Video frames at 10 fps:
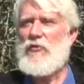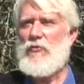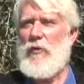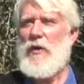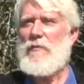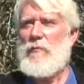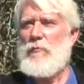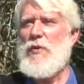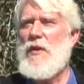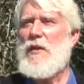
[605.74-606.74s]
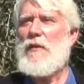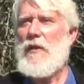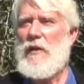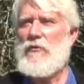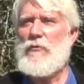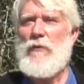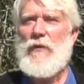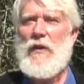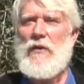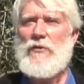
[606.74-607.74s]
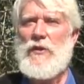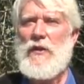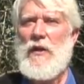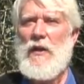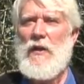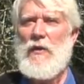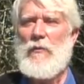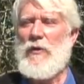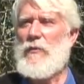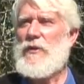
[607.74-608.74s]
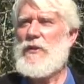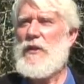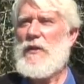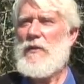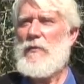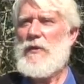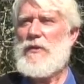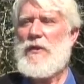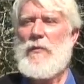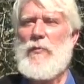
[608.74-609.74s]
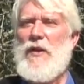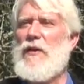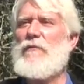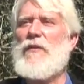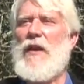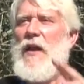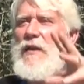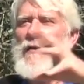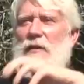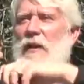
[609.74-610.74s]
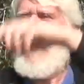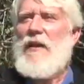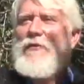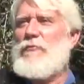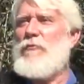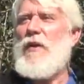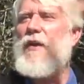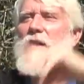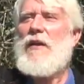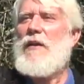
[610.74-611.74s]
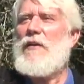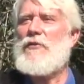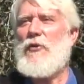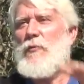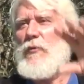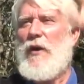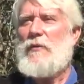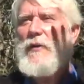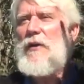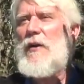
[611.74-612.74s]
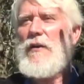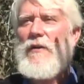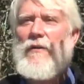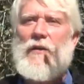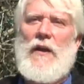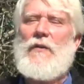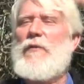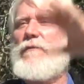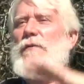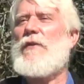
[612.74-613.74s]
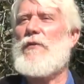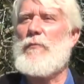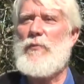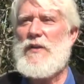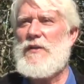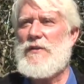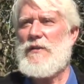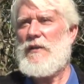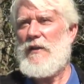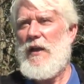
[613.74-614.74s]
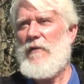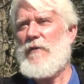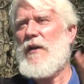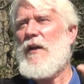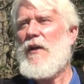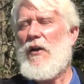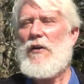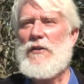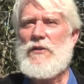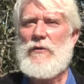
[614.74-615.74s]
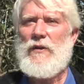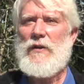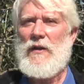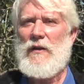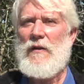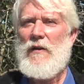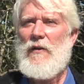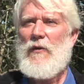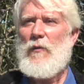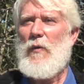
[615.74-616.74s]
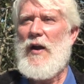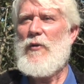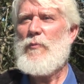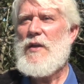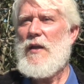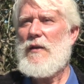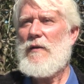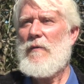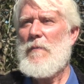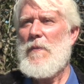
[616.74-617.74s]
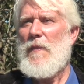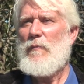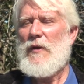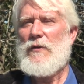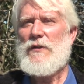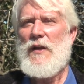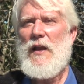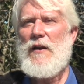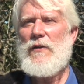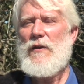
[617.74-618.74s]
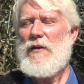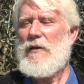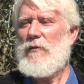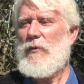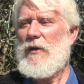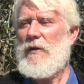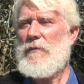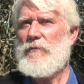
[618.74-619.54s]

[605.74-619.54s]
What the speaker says: great being that has terrific energy, what do we see? We see a being of light, and the light's radiating. It's so bright we can hardly look at it, and we feel the peace and the love and all this sort of thing. Why the being? Because anything that we